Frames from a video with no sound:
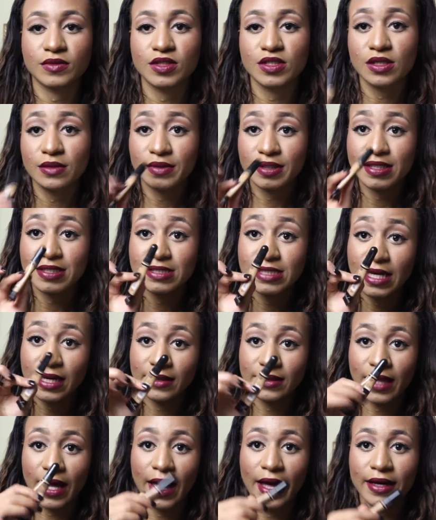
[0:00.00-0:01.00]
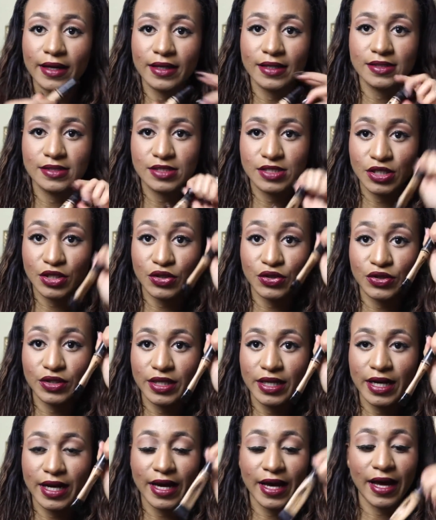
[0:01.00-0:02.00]
So I'm gonna take that concealer
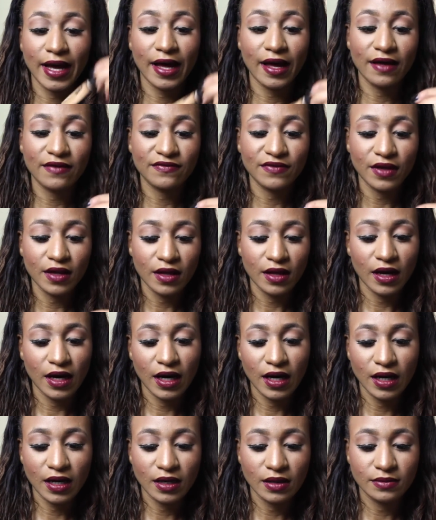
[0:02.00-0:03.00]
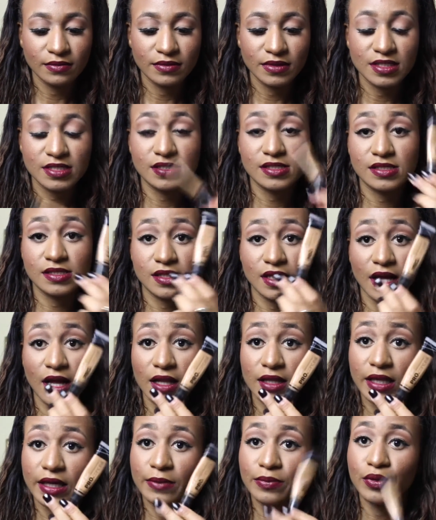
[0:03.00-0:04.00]
that I have. This is the
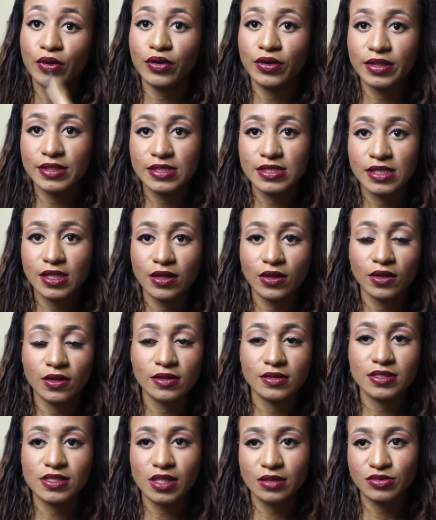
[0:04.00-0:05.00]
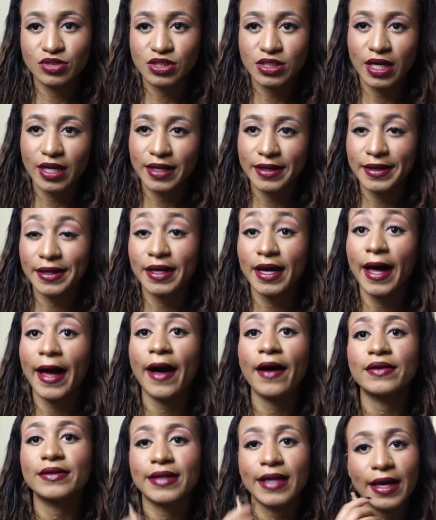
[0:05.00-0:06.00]
LA Pro Conceal, and so I'm just kind of gonna
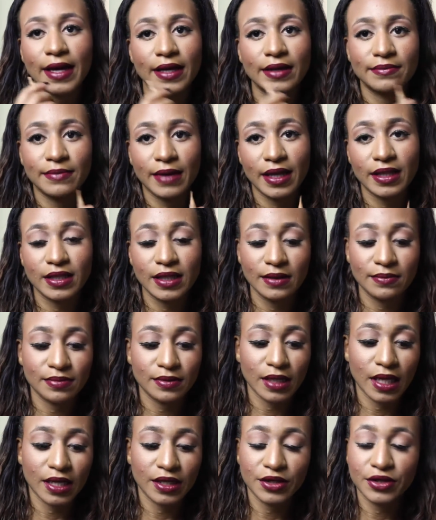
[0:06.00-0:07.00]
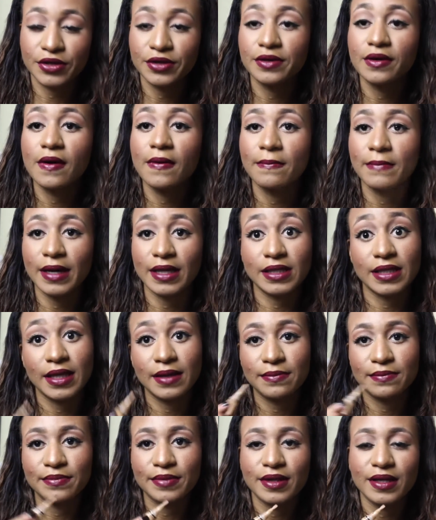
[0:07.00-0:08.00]
outline my lip liner, my
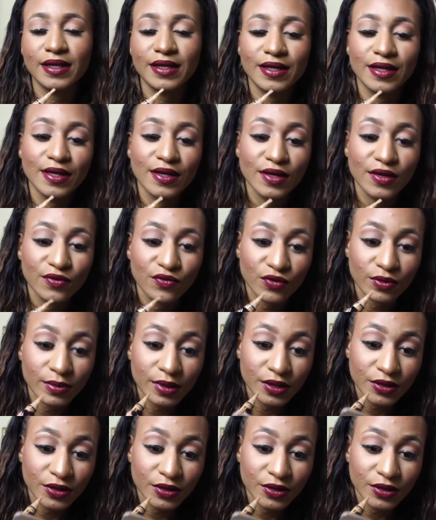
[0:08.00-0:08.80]
lip from